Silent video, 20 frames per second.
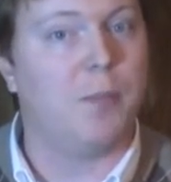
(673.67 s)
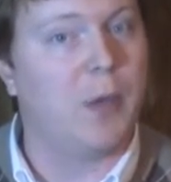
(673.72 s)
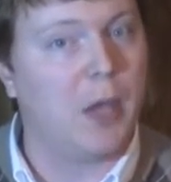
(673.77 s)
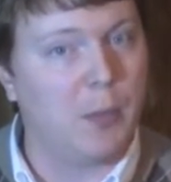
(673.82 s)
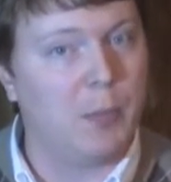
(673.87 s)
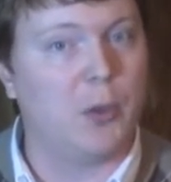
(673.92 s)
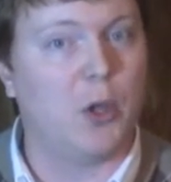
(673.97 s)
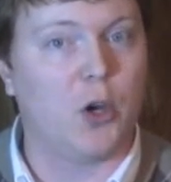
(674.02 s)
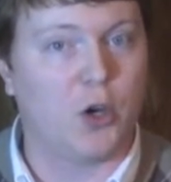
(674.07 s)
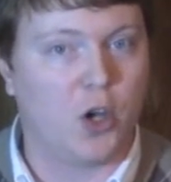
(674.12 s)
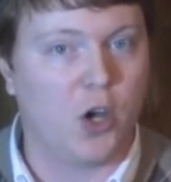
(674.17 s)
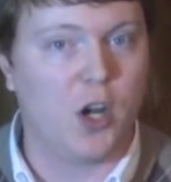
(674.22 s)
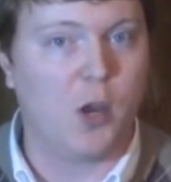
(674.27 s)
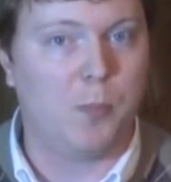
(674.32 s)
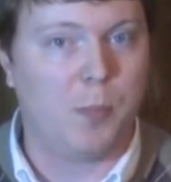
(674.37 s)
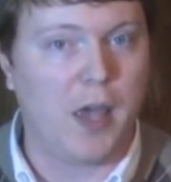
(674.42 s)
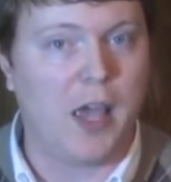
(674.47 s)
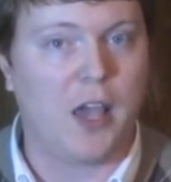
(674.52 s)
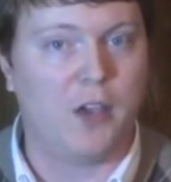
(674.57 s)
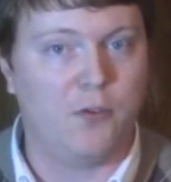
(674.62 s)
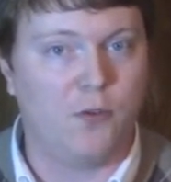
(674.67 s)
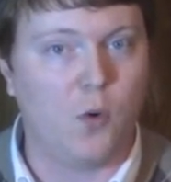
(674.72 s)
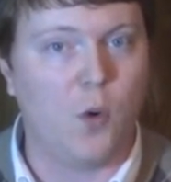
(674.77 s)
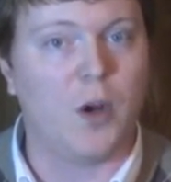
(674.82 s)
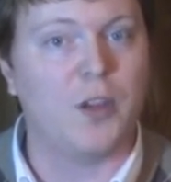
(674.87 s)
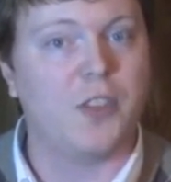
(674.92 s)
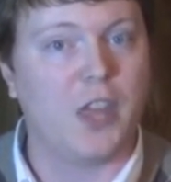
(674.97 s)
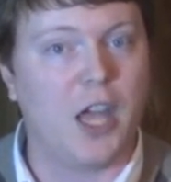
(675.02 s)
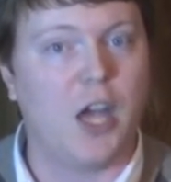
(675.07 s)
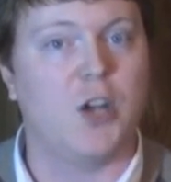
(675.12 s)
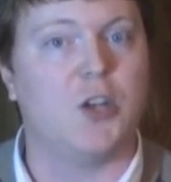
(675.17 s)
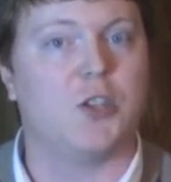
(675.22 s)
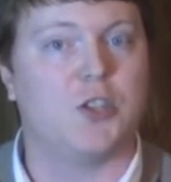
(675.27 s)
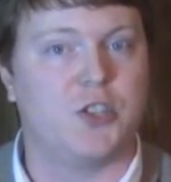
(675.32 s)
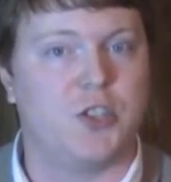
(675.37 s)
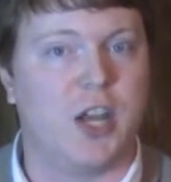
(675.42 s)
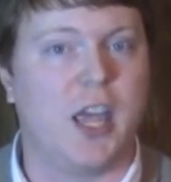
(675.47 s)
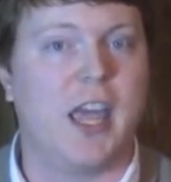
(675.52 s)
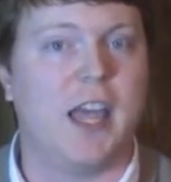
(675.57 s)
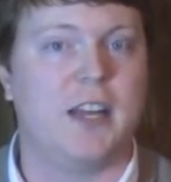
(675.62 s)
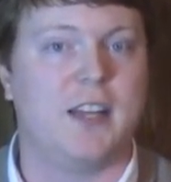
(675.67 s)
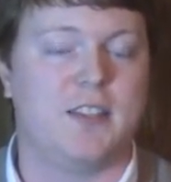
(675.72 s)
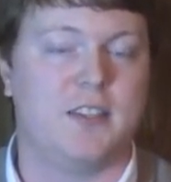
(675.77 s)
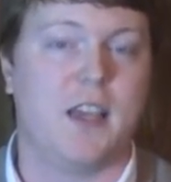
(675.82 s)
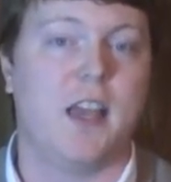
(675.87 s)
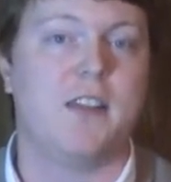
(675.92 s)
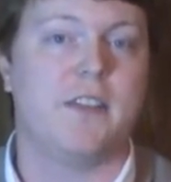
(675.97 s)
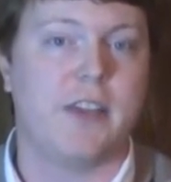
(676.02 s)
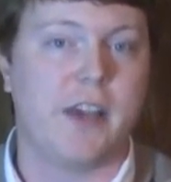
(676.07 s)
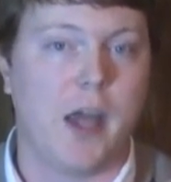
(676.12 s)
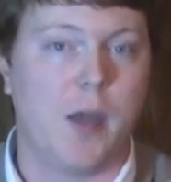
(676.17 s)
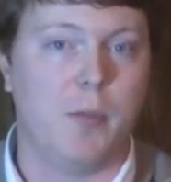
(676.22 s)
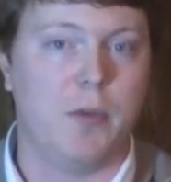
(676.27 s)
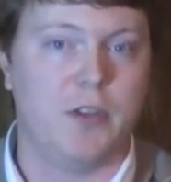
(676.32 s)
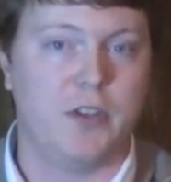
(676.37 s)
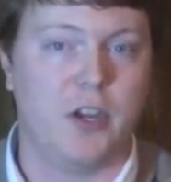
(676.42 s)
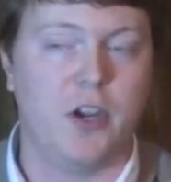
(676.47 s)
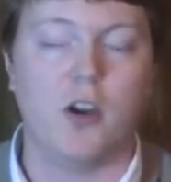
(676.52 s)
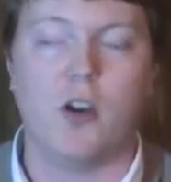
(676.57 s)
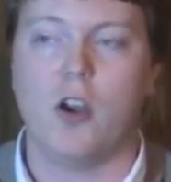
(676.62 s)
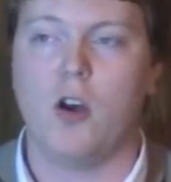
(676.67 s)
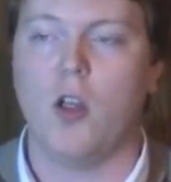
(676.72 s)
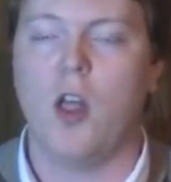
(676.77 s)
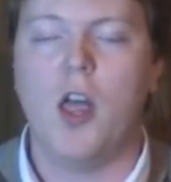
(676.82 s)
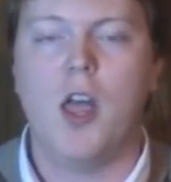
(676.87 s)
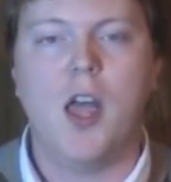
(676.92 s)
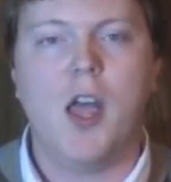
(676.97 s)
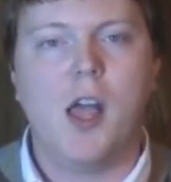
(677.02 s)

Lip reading: People are going to pay for it. They understand it's hentai material.